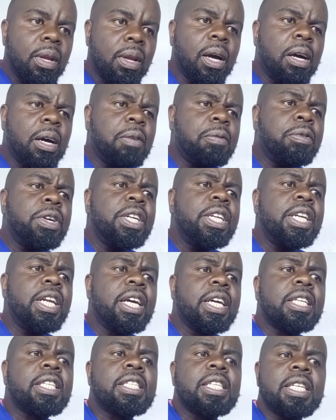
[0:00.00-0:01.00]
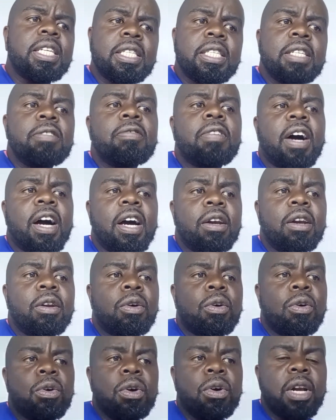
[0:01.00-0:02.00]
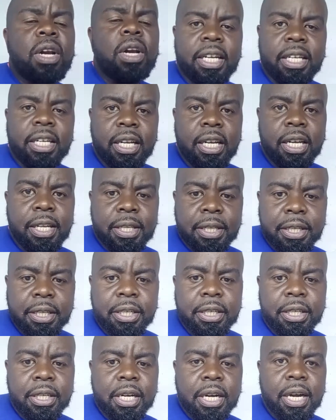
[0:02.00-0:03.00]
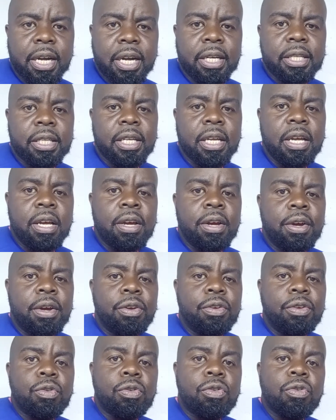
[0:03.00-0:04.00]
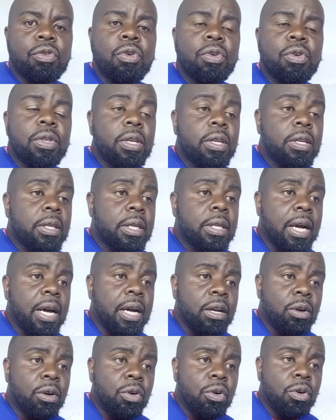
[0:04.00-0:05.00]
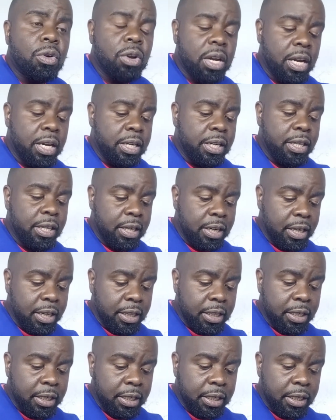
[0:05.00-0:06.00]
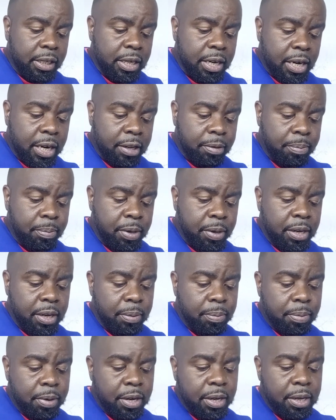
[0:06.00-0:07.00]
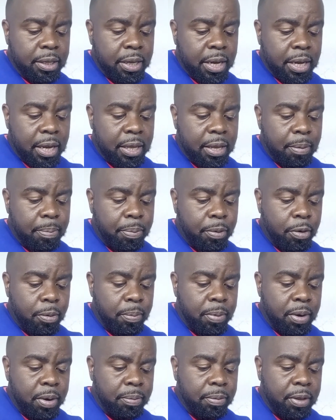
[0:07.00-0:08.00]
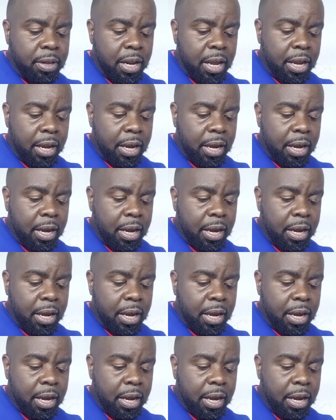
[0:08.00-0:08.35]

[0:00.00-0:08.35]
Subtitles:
Avoid excessive alcohol and illicit drugs. You saw this alcohol and illicit drugs brings other problems like